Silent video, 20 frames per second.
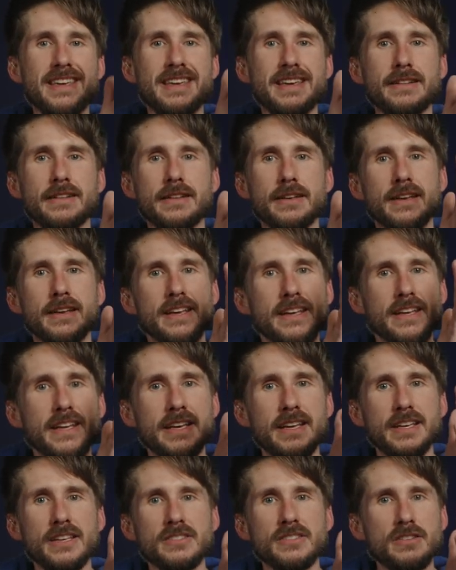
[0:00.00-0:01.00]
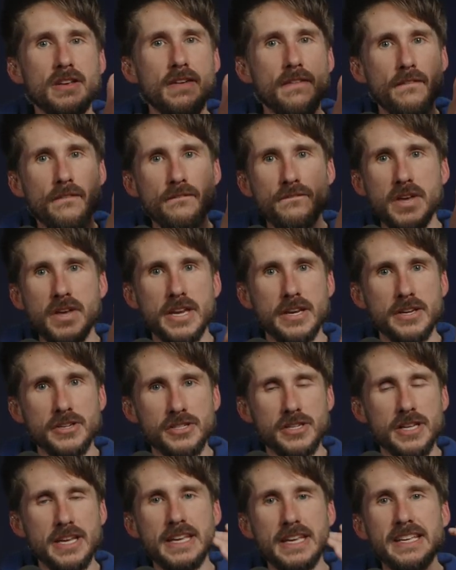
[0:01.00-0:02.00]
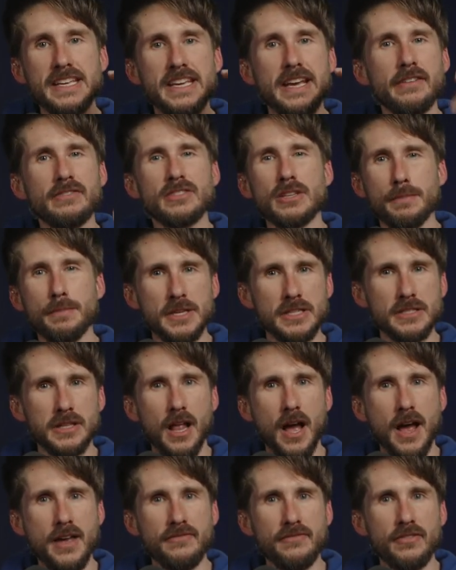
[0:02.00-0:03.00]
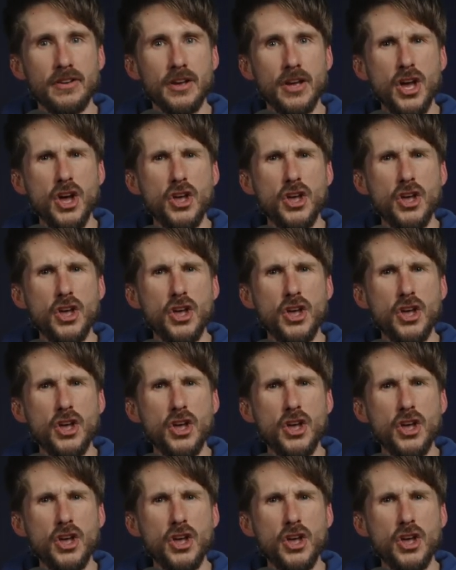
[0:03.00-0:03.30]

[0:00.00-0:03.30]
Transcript: It is finished. He gives up his life.